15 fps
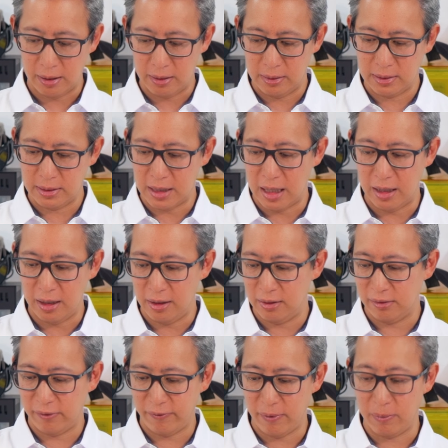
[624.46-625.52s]

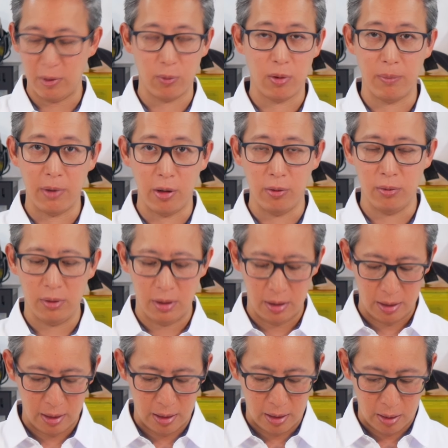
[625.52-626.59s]
settings from the remote.
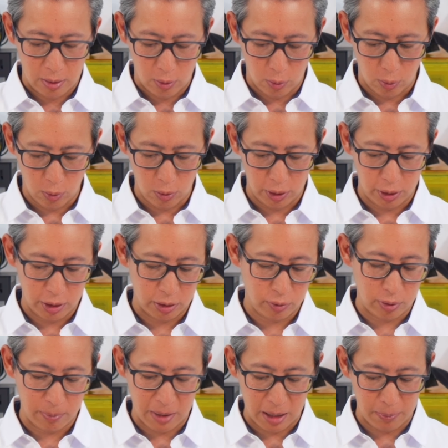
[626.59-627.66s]
Or you can do
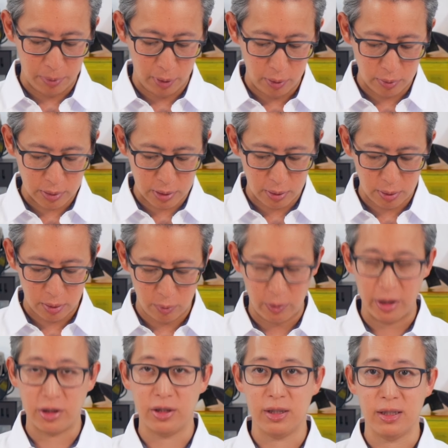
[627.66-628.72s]
it by Bluetooth,
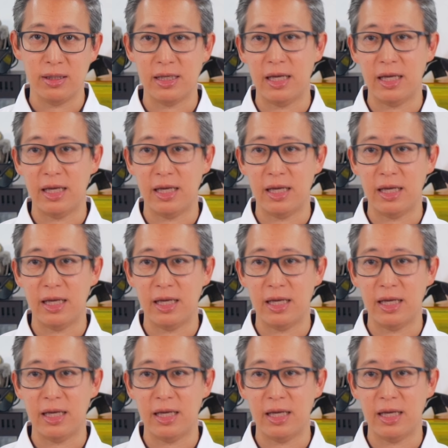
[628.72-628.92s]
which is